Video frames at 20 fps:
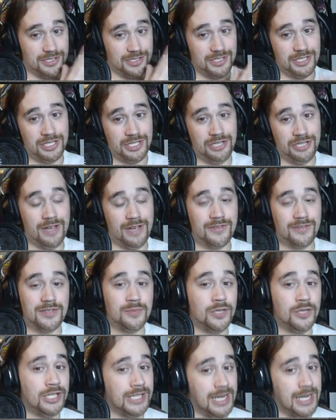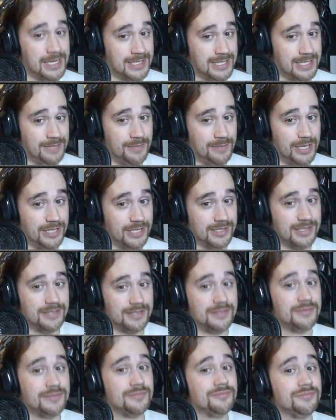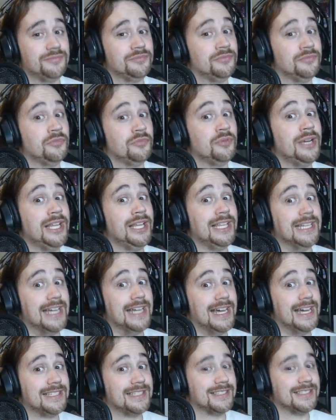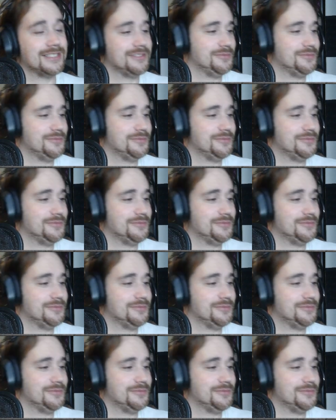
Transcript: you have some really nice teammates. Really nice.